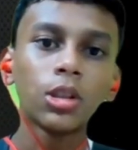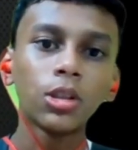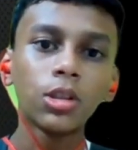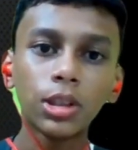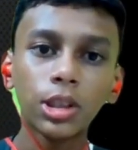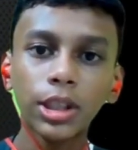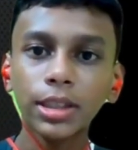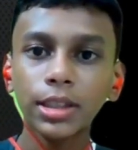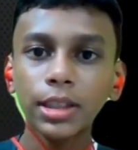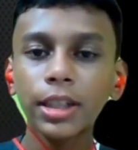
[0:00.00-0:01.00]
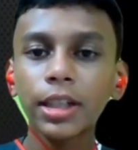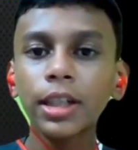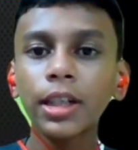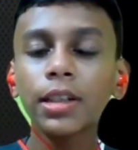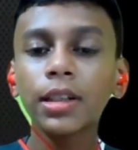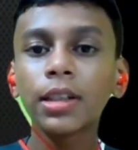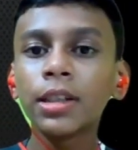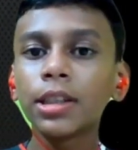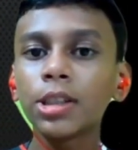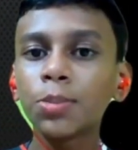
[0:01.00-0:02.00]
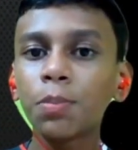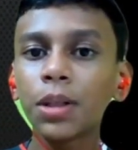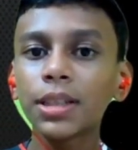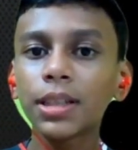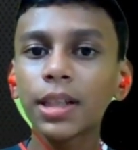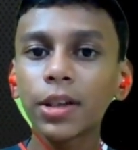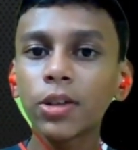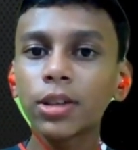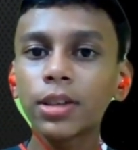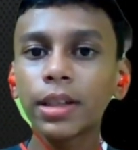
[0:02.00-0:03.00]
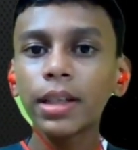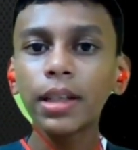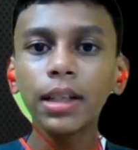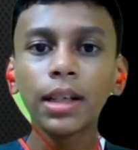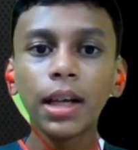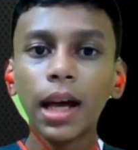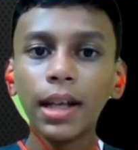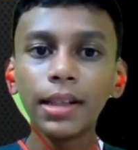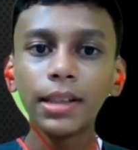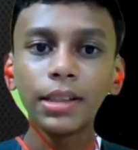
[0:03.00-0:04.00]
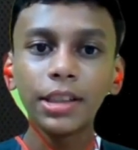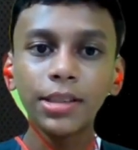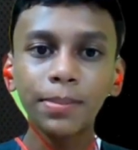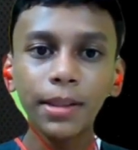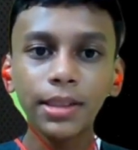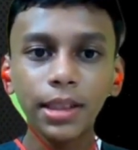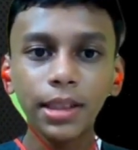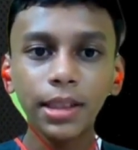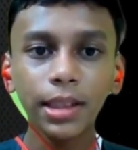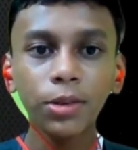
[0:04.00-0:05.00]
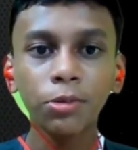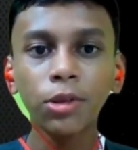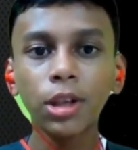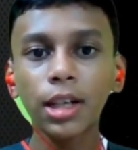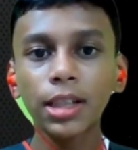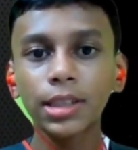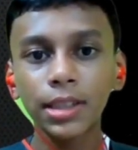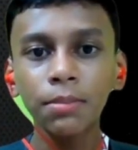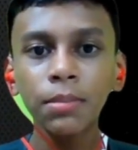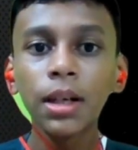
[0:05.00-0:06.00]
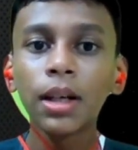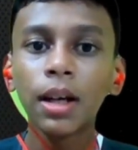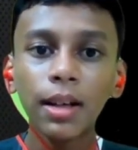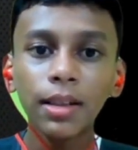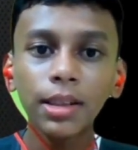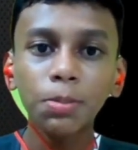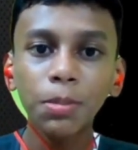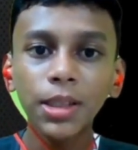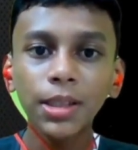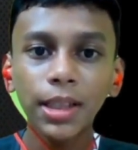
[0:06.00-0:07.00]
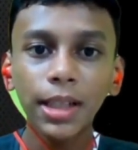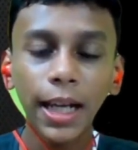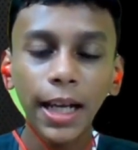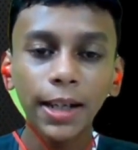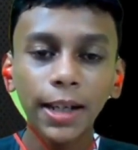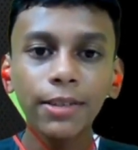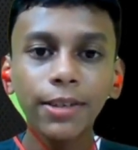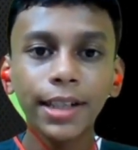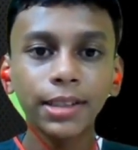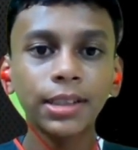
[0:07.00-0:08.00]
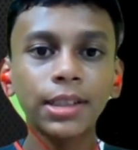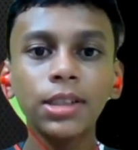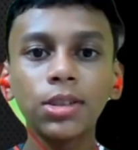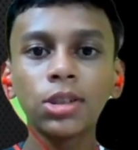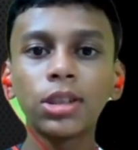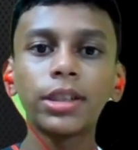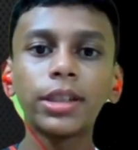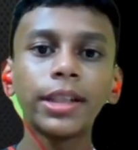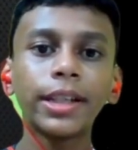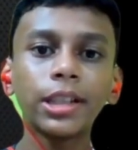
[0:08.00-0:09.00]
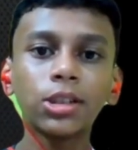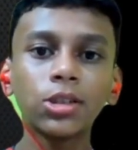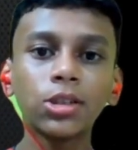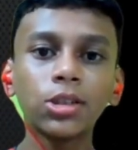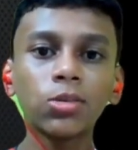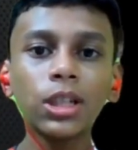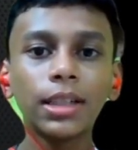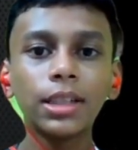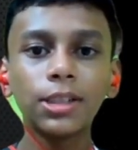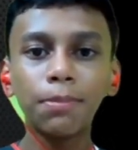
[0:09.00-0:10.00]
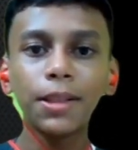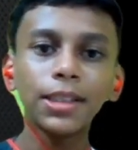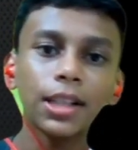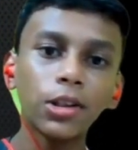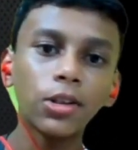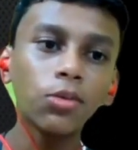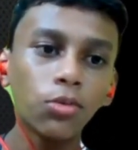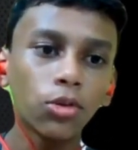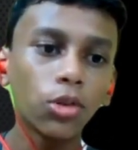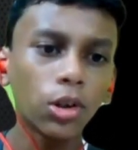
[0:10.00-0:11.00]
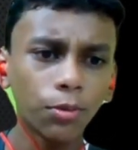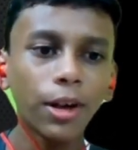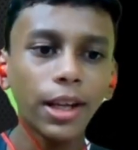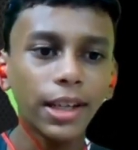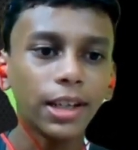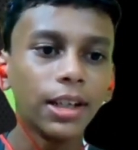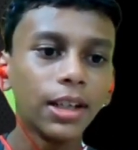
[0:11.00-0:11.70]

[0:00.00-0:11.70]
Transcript: So as you can see here, in this place I wrote 3 and in this place I wrote 4 last sum, and this place I leave it as it is, so it indicates 1, and this place I wrote 4 5.